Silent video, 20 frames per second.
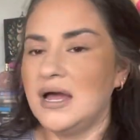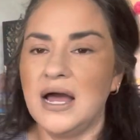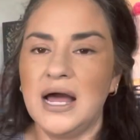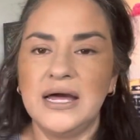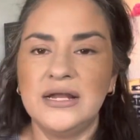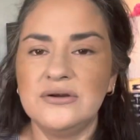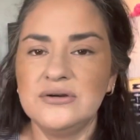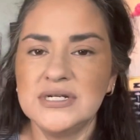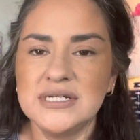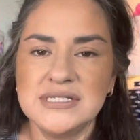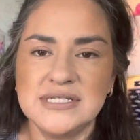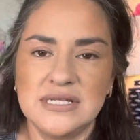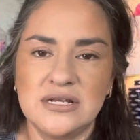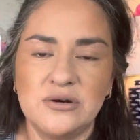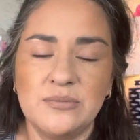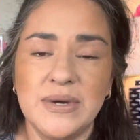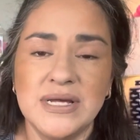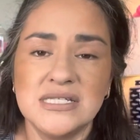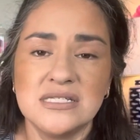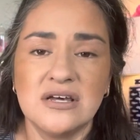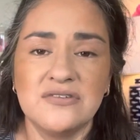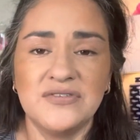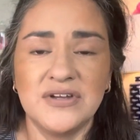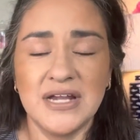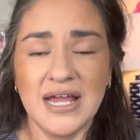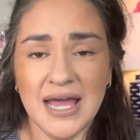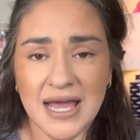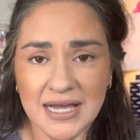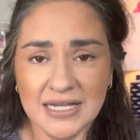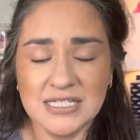I don't consider myself
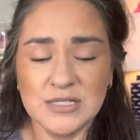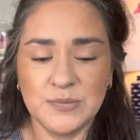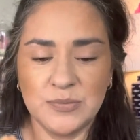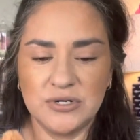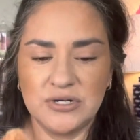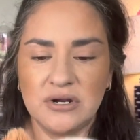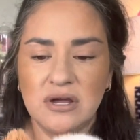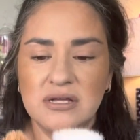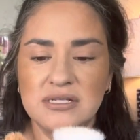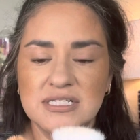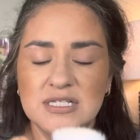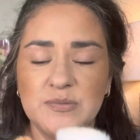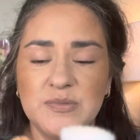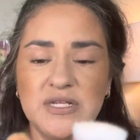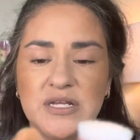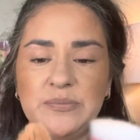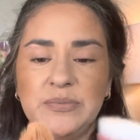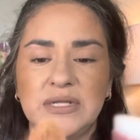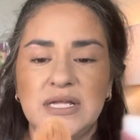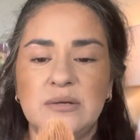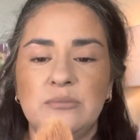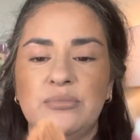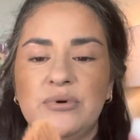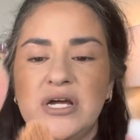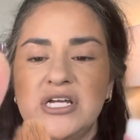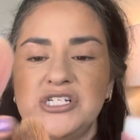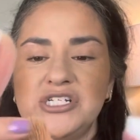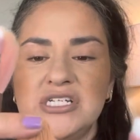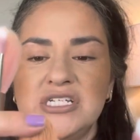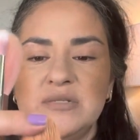an expert on stippling
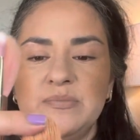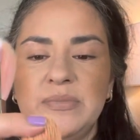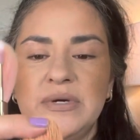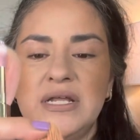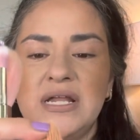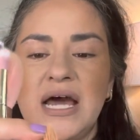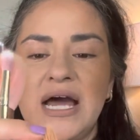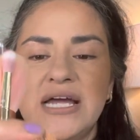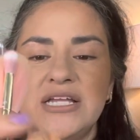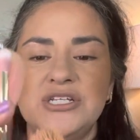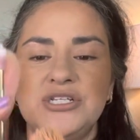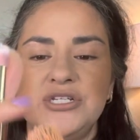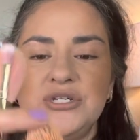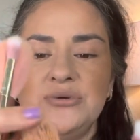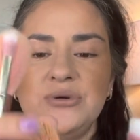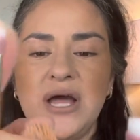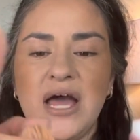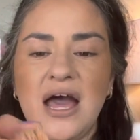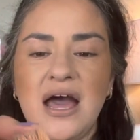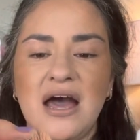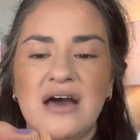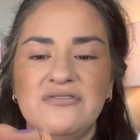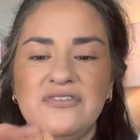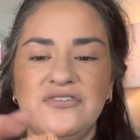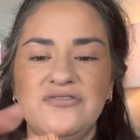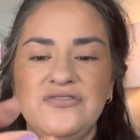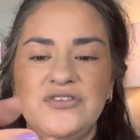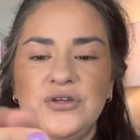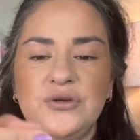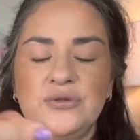brushes, but I do have a
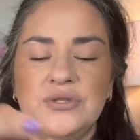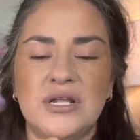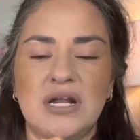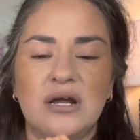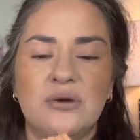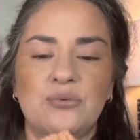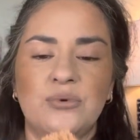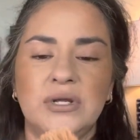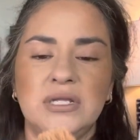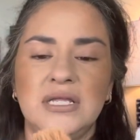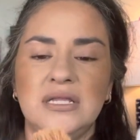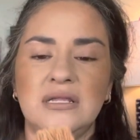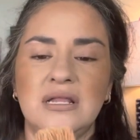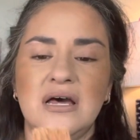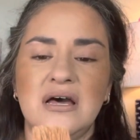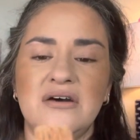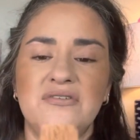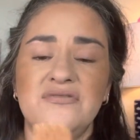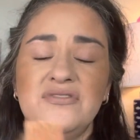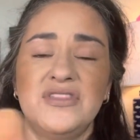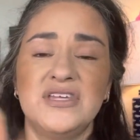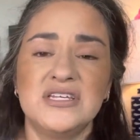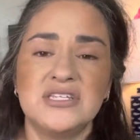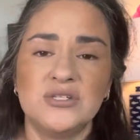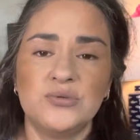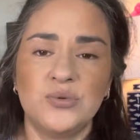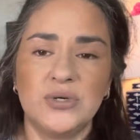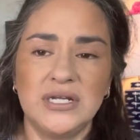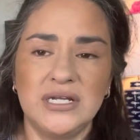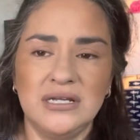few that I really love.
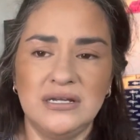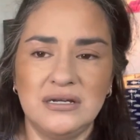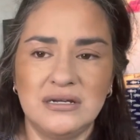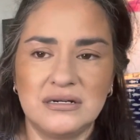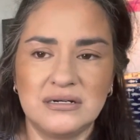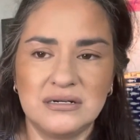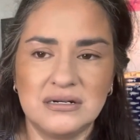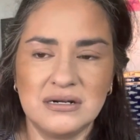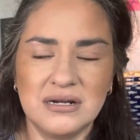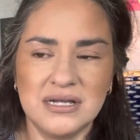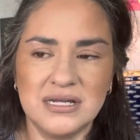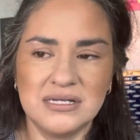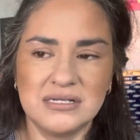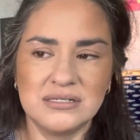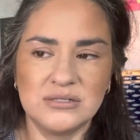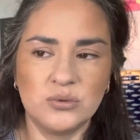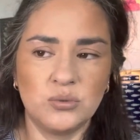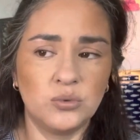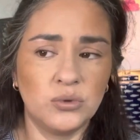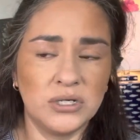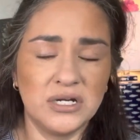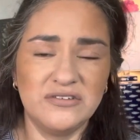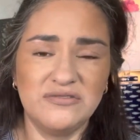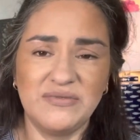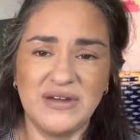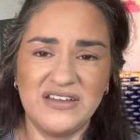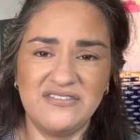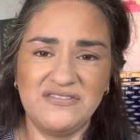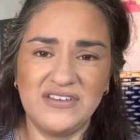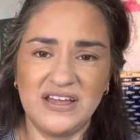This one here is one of
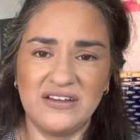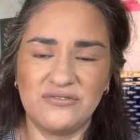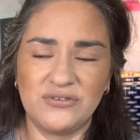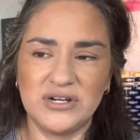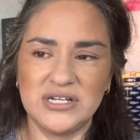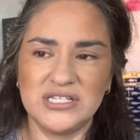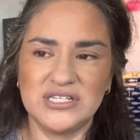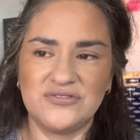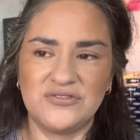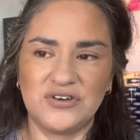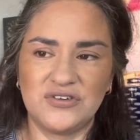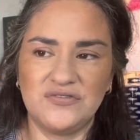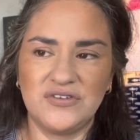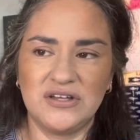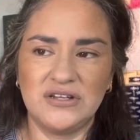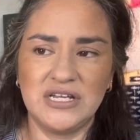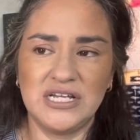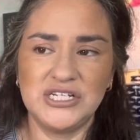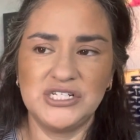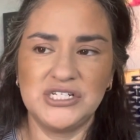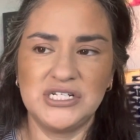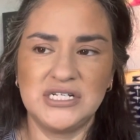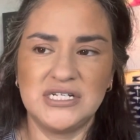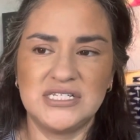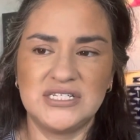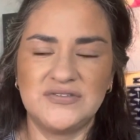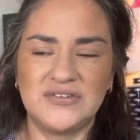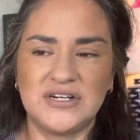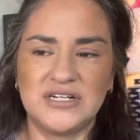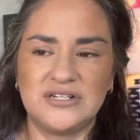my favorites for foundation.
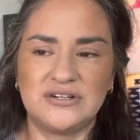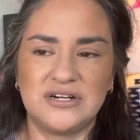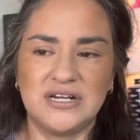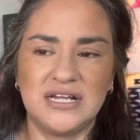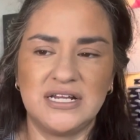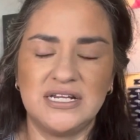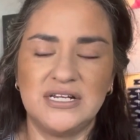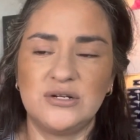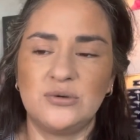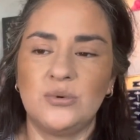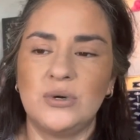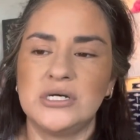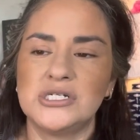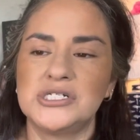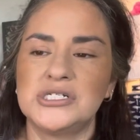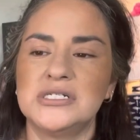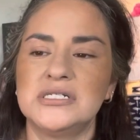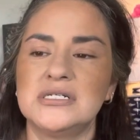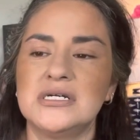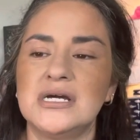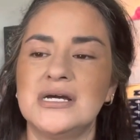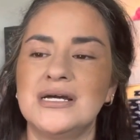It's very dirty. I need to wash it.